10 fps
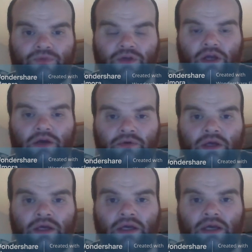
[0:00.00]
you know,
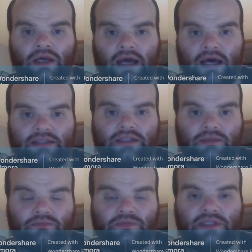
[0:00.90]
had
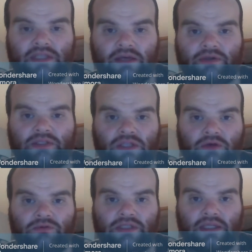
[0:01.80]
some serious
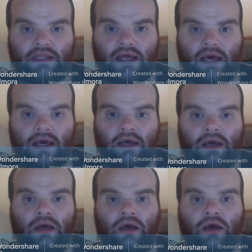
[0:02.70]
tones in there.
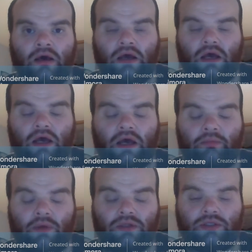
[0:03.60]

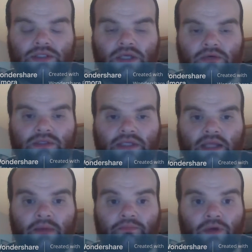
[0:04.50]
Undertones
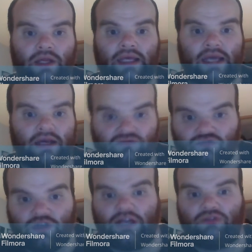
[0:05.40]
in there, but it gets
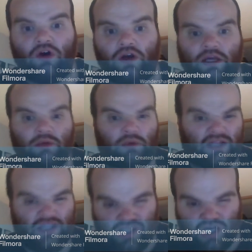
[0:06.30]
really rocky when
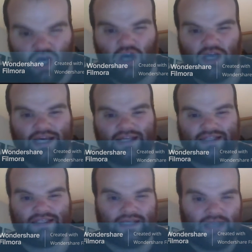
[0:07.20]
the guitar
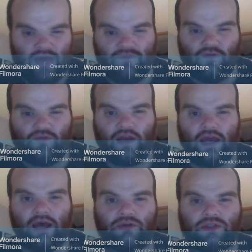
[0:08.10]
hits and everything
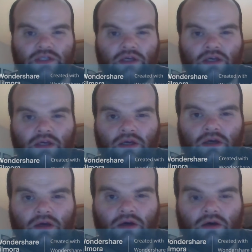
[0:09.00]
else.
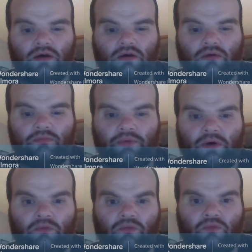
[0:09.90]

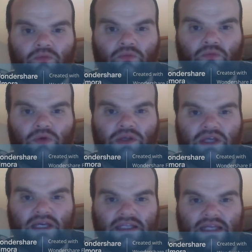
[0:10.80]
But when
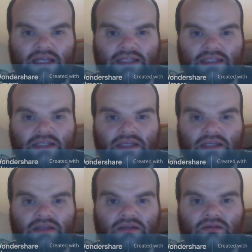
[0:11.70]
you get to listen
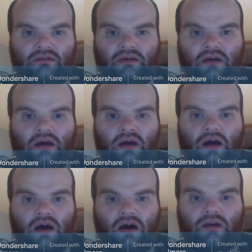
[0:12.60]
to
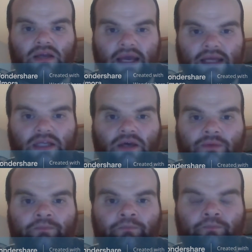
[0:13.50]

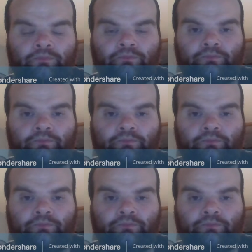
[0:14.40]
Arcadium,